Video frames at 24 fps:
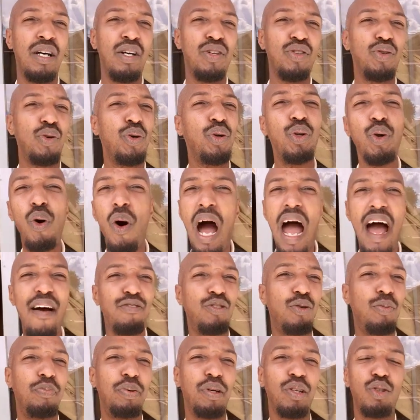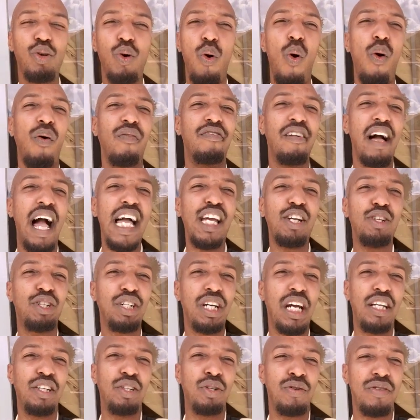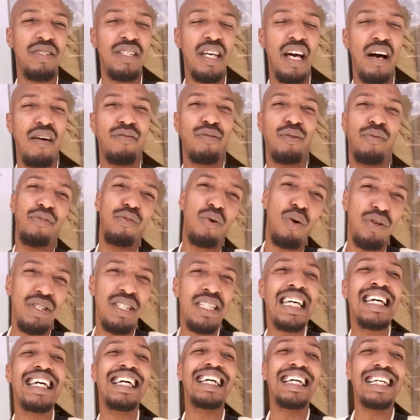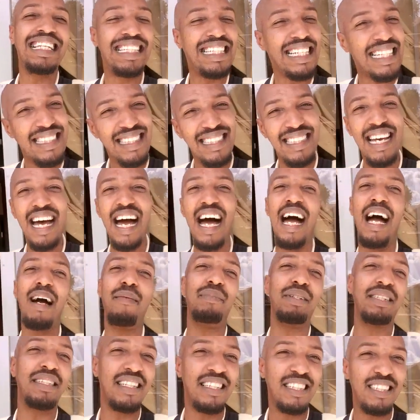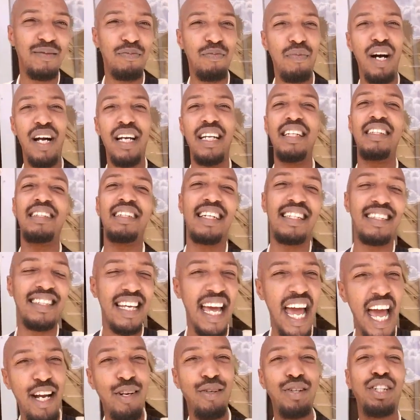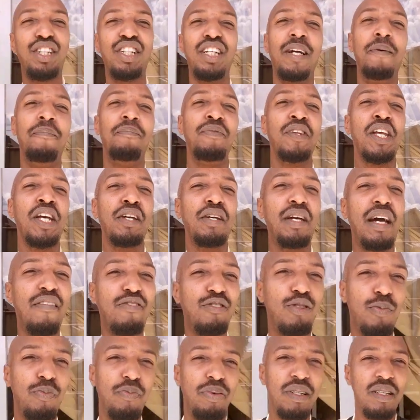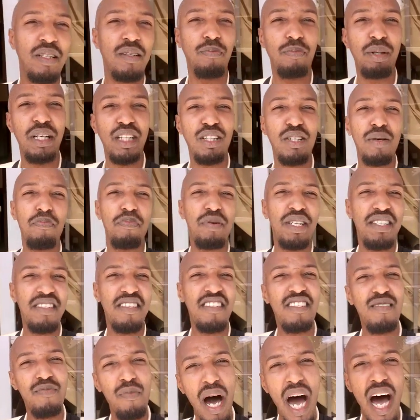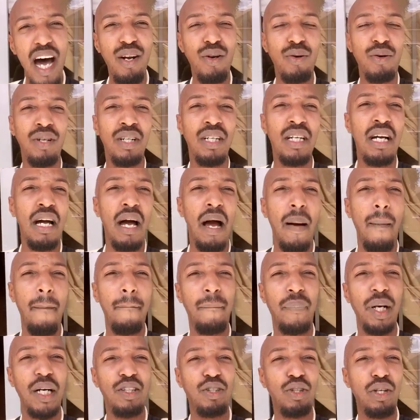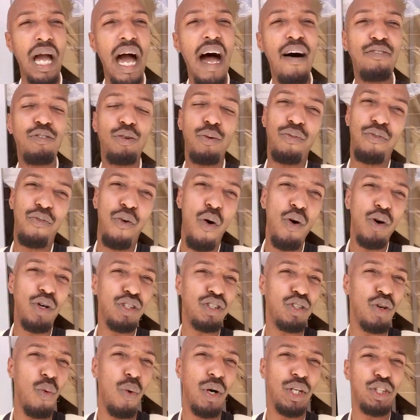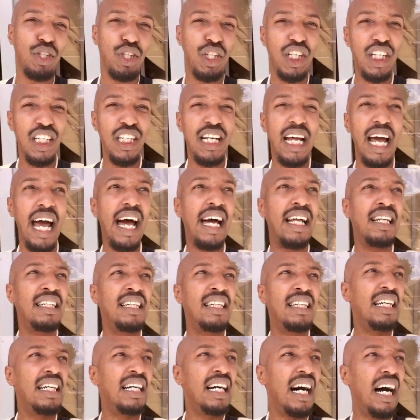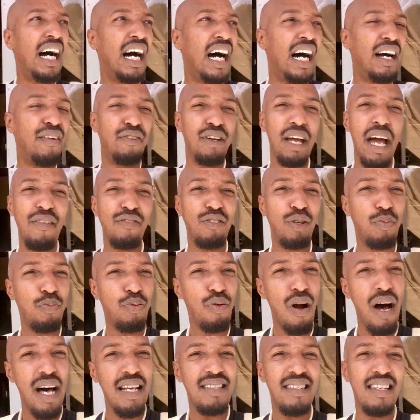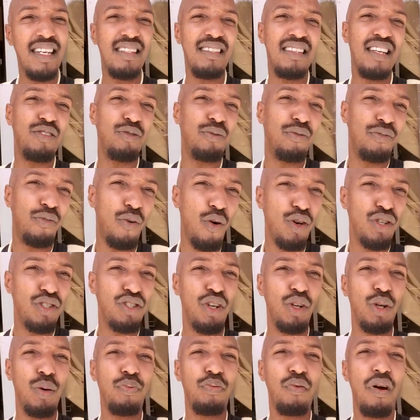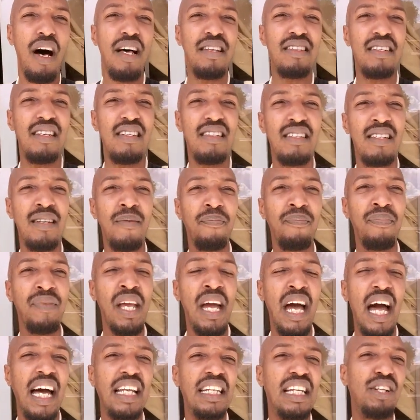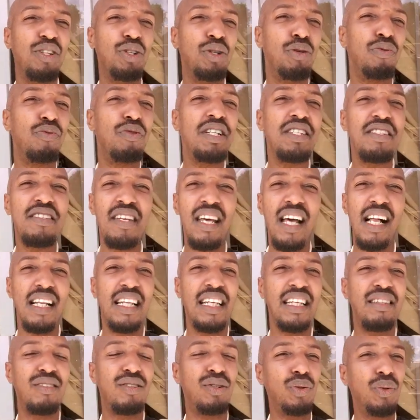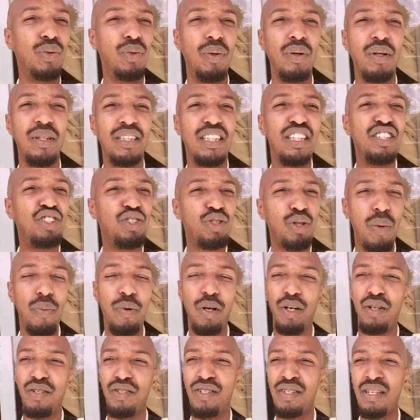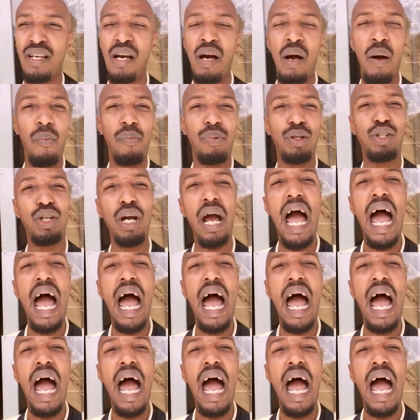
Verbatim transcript: So you don't have to build the whole value chain yourself. Of course, it takes time, it takes money, it takes energy. You have to be, build a business model, but you have to focus on what you're good at. Uh, if you have the process, then you focus on the process and then you resell it to distributors. But you